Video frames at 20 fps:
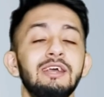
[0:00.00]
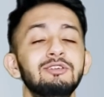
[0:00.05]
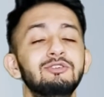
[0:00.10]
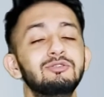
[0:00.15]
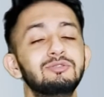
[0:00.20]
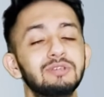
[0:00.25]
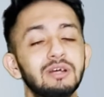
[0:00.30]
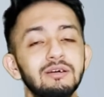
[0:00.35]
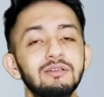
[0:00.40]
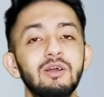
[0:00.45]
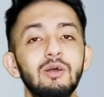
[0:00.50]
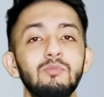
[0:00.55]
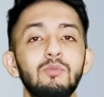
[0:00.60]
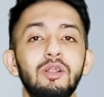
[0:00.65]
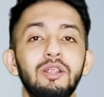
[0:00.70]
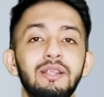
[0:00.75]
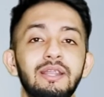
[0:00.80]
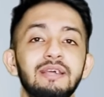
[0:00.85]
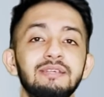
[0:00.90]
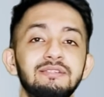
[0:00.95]
to turn on
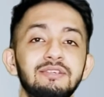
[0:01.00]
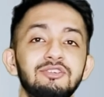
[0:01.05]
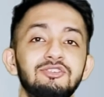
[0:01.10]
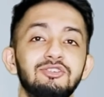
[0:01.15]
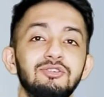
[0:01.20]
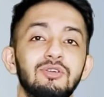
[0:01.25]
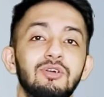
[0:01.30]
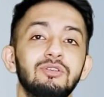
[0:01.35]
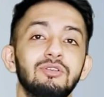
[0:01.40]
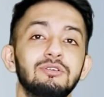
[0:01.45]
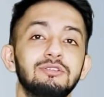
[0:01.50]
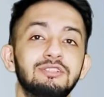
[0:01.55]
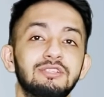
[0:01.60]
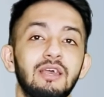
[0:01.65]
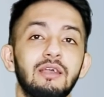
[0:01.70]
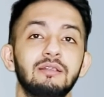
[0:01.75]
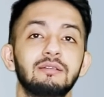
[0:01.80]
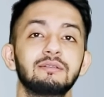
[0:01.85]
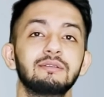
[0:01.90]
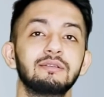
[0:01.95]
monetization on your
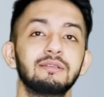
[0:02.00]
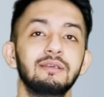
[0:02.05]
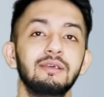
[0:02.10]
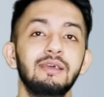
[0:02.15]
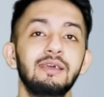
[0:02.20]
channel.